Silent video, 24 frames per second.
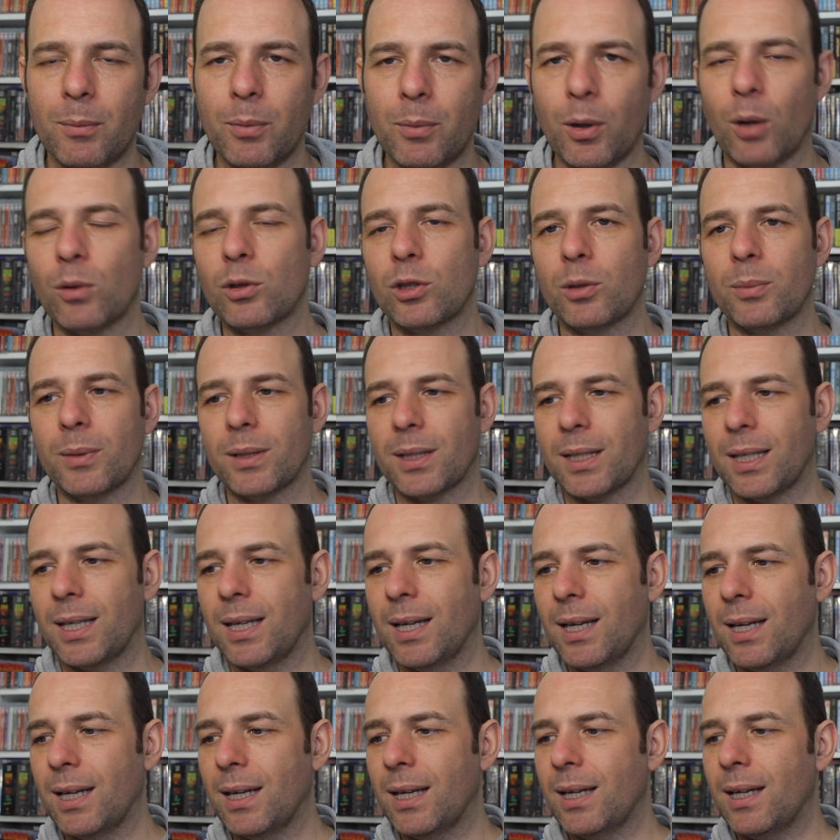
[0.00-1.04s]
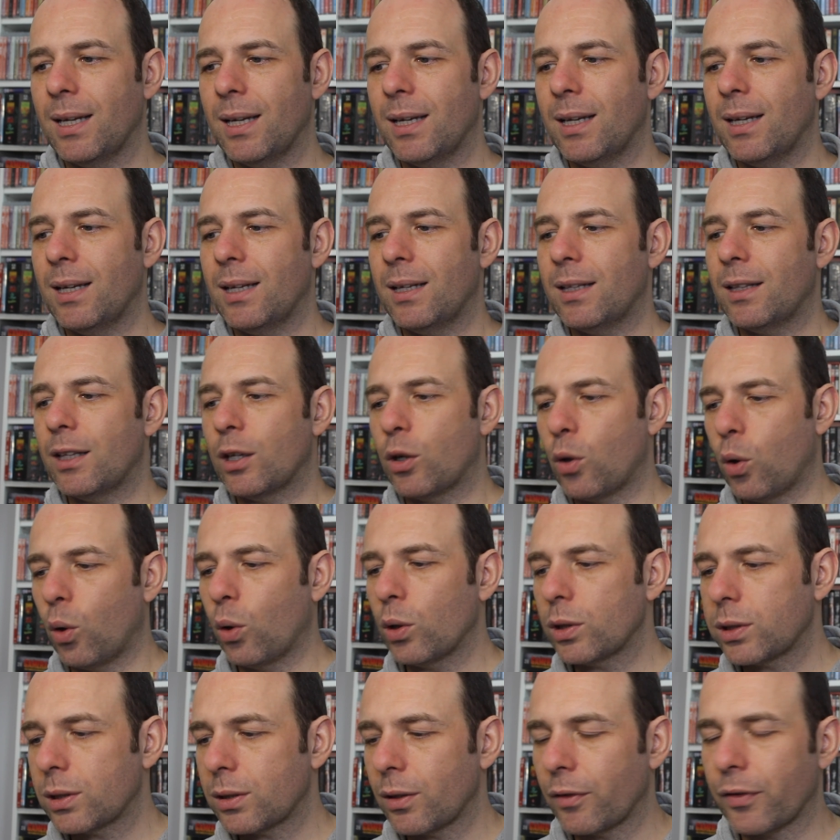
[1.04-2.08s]
But ultimately, the
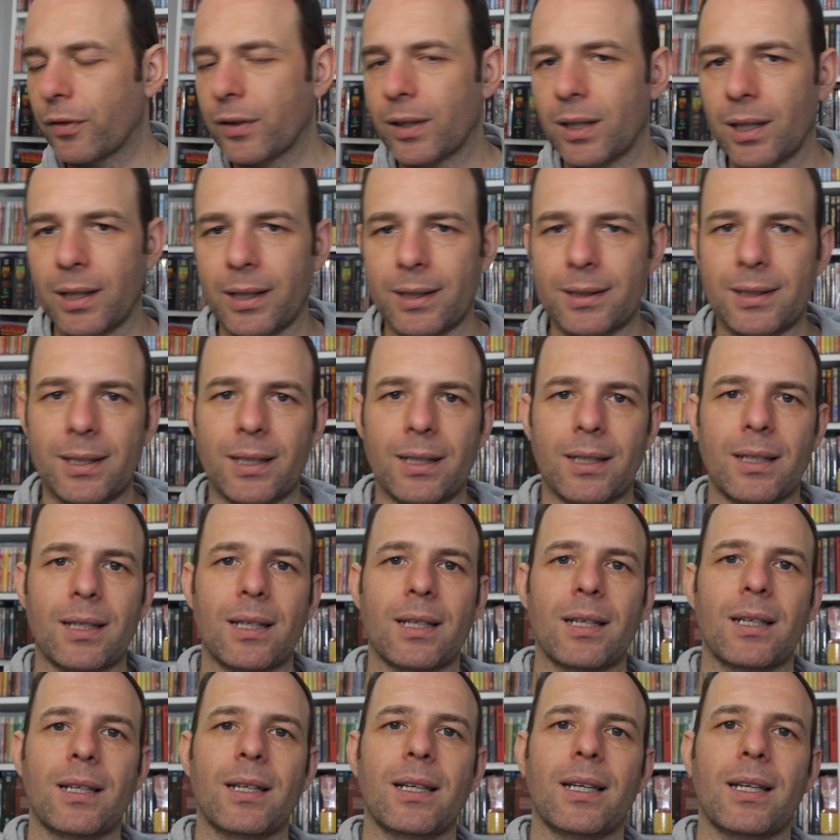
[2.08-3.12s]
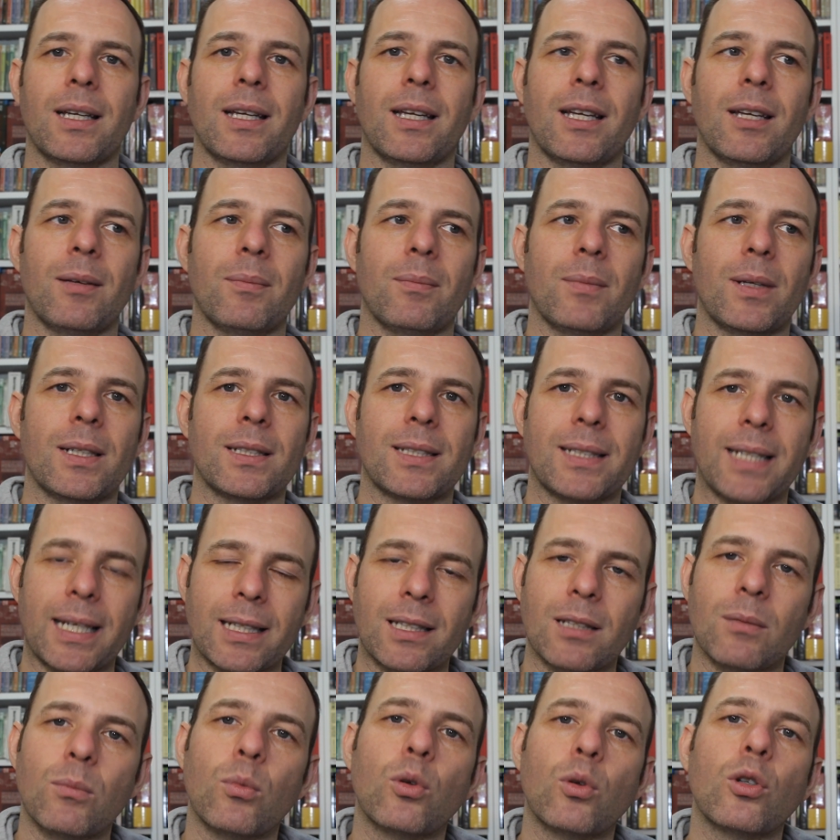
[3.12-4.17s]
cost of collecting is
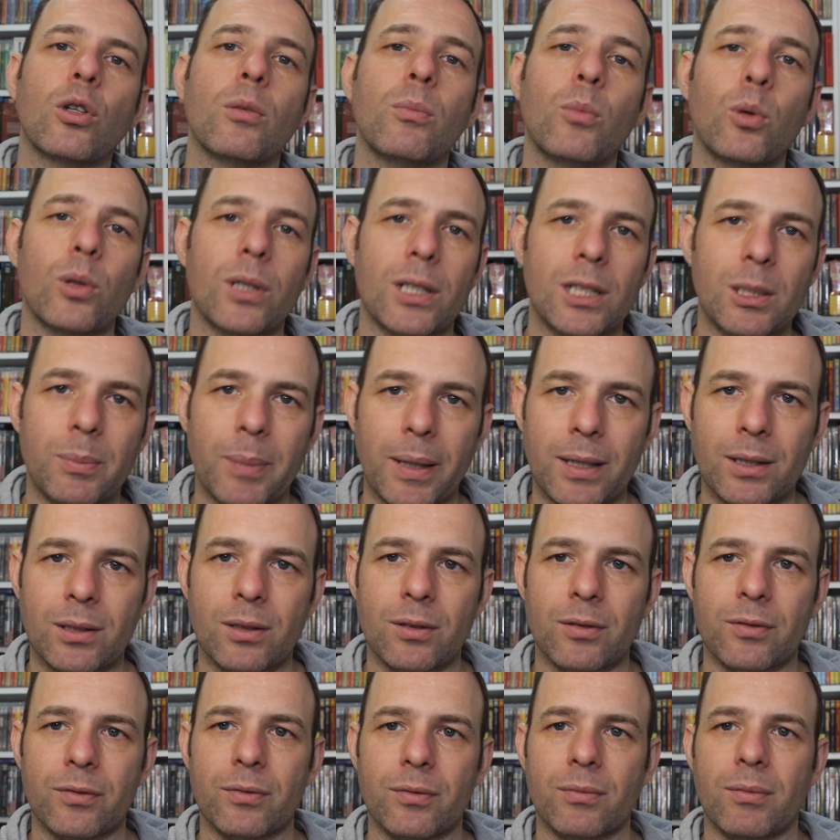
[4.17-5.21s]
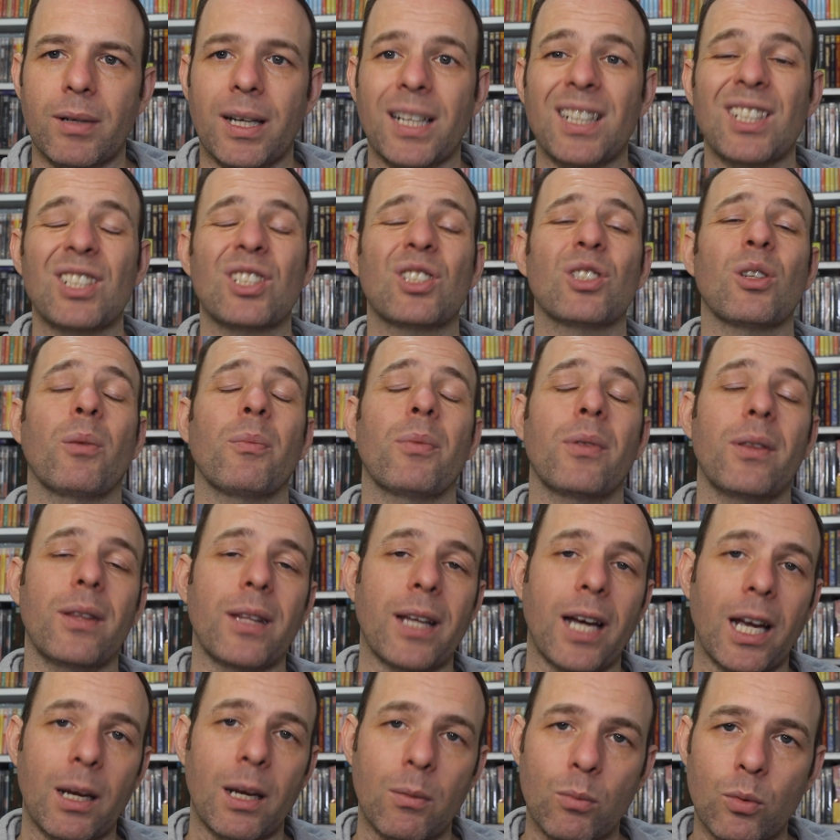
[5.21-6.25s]
getting more and more expensive, and it's
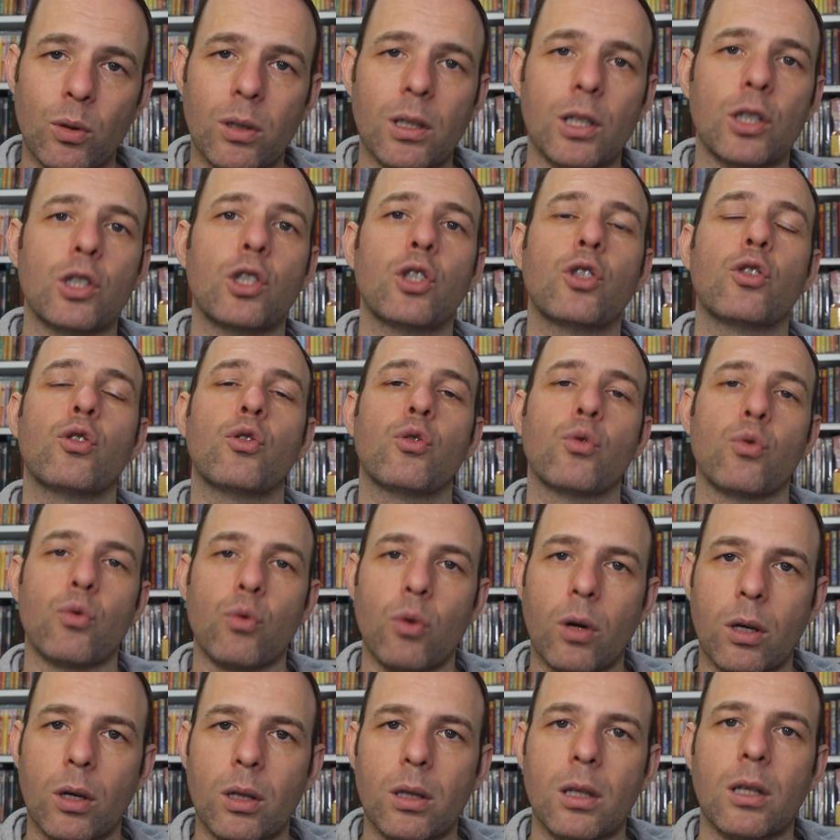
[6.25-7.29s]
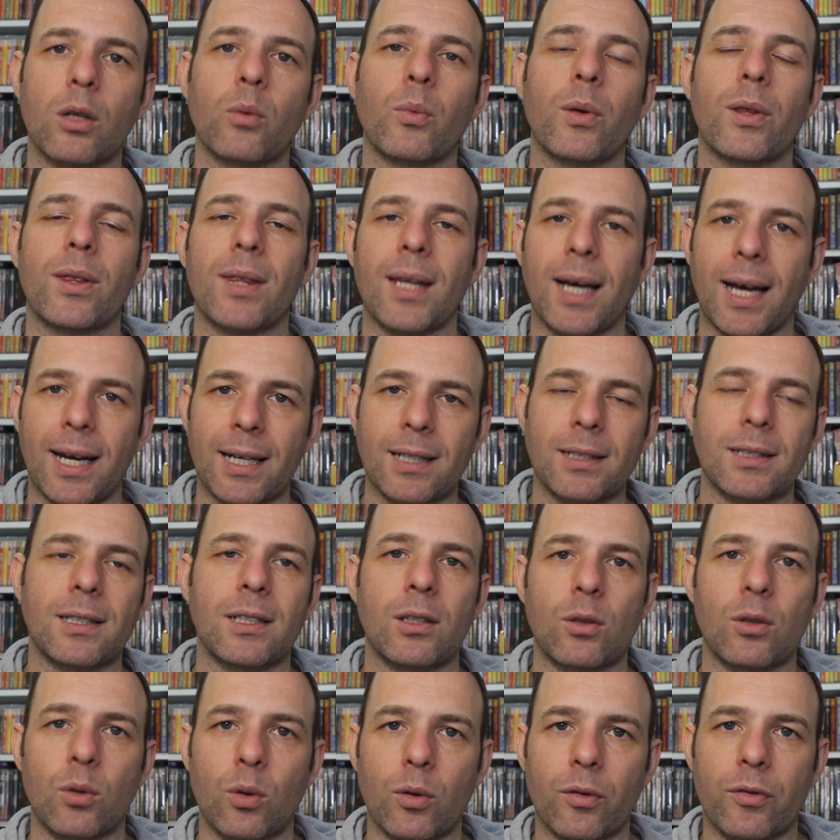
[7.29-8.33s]
something that I'm really struggling with the
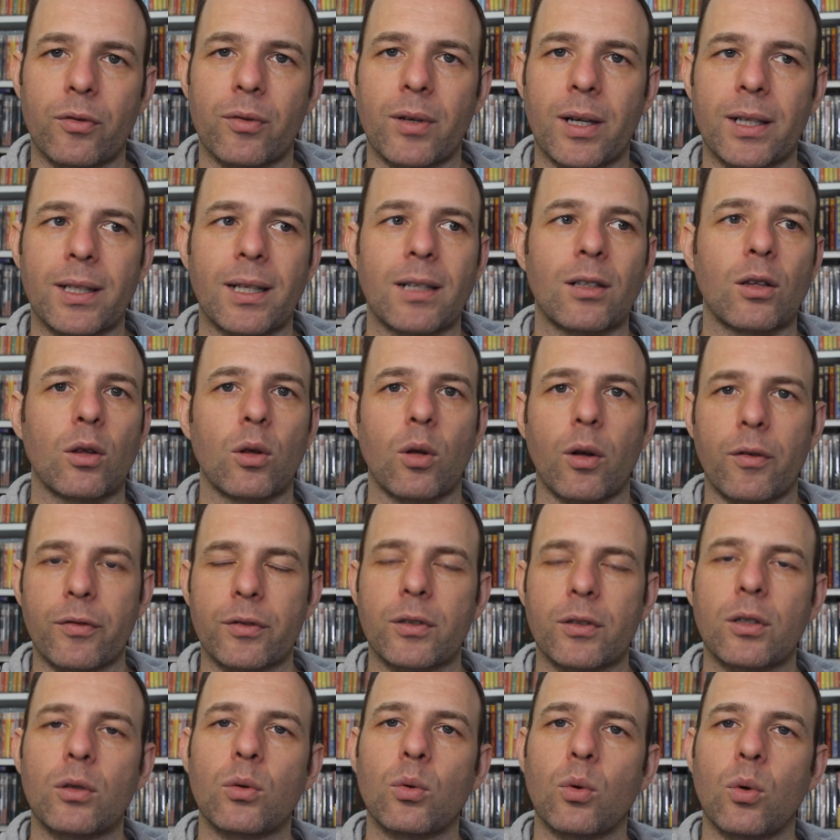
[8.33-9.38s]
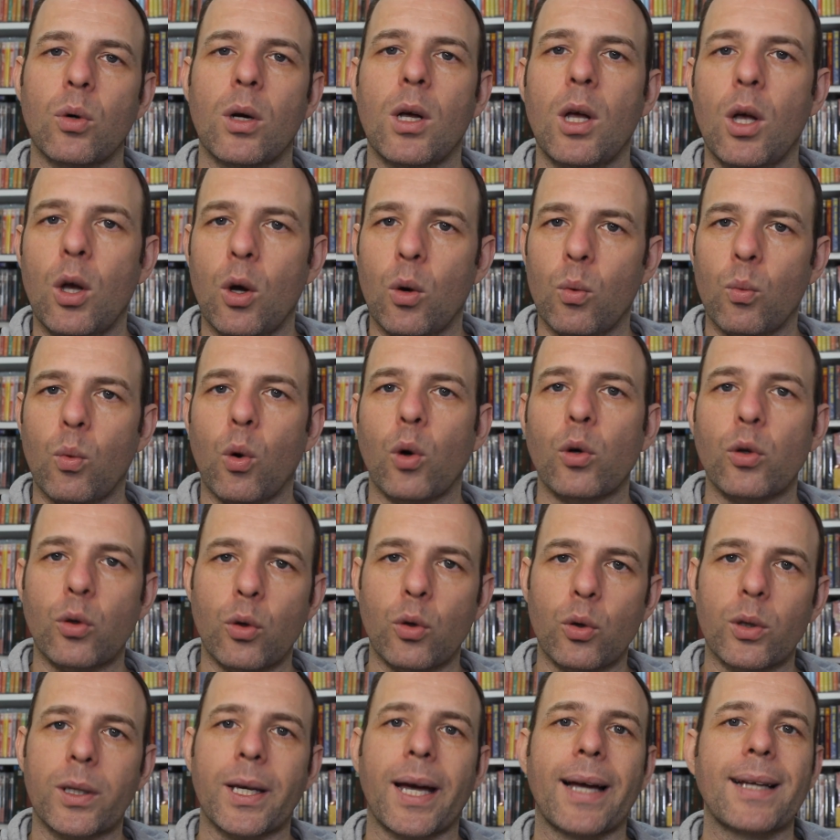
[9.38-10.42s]
idea of, and I'd love to know what
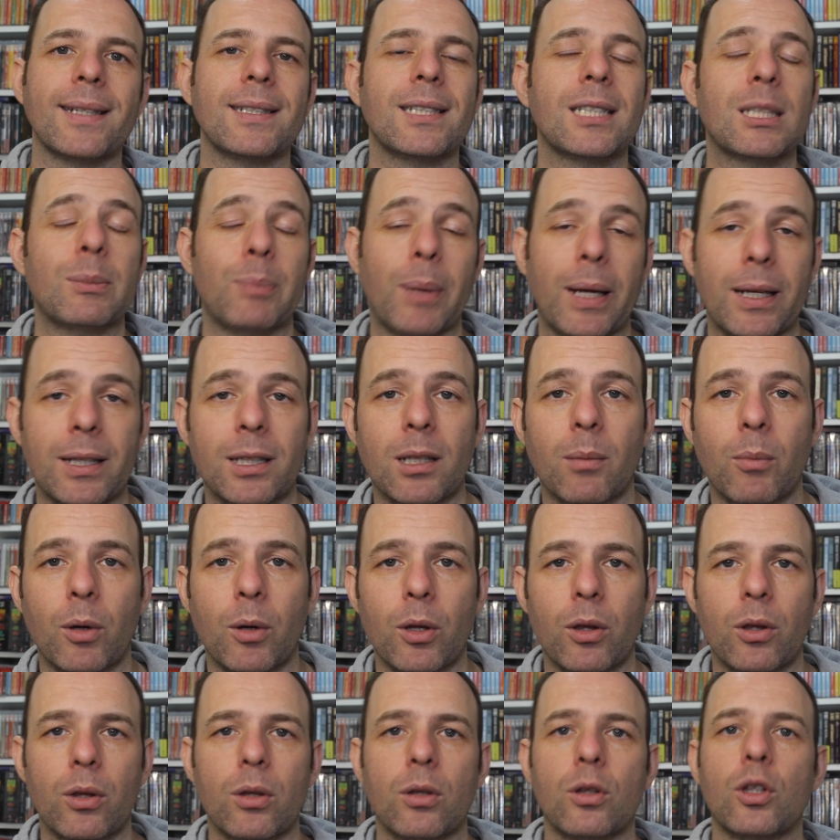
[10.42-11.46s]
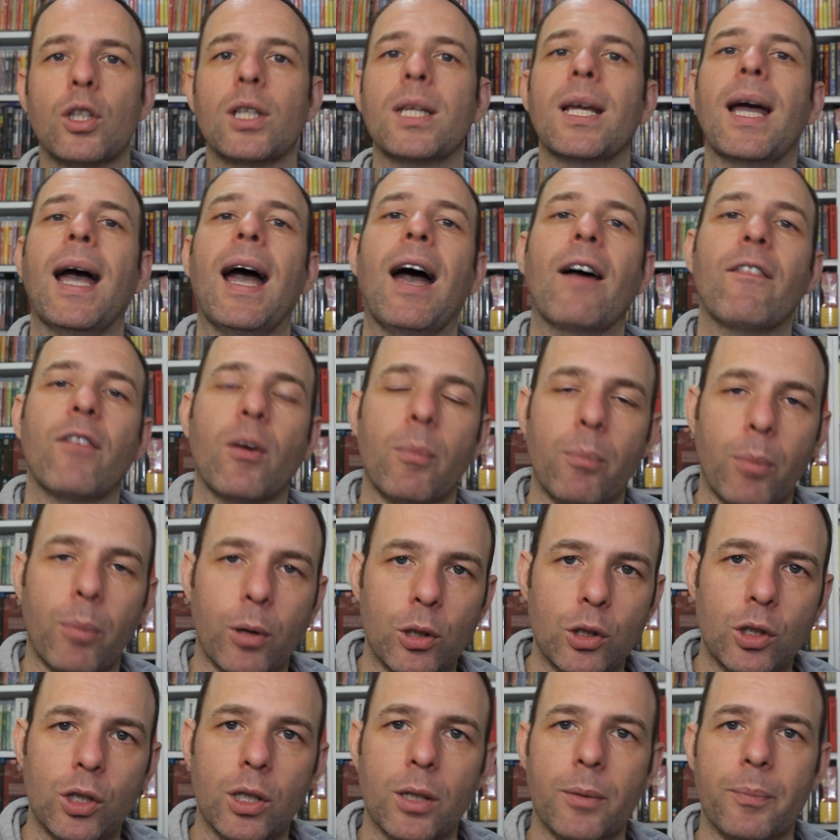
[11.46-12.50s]
you guys spend a month. Do you have a
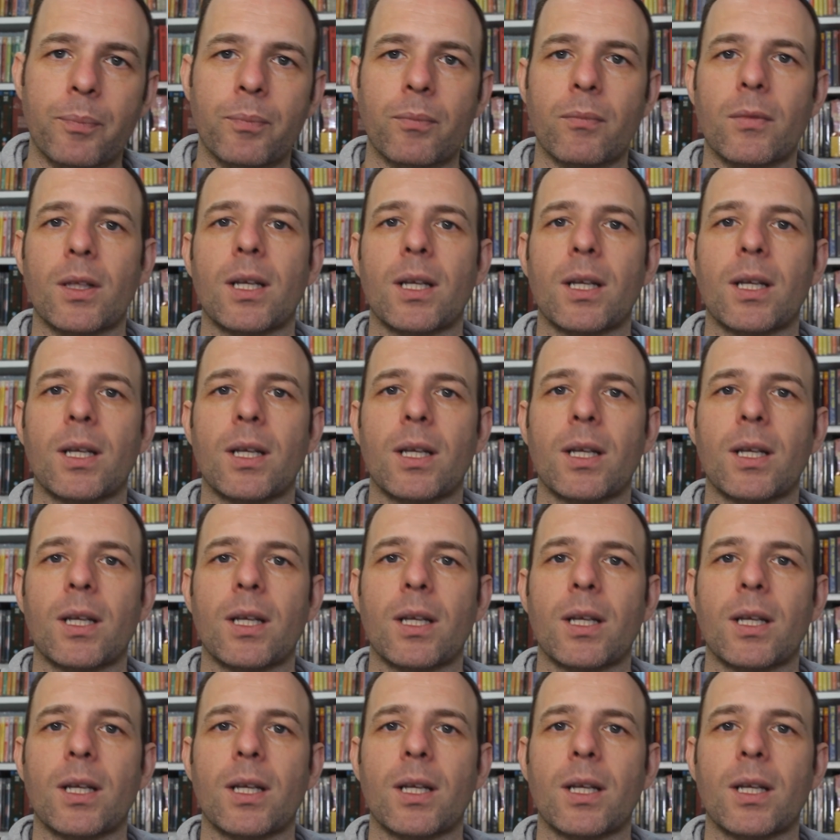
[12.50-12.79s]
budget?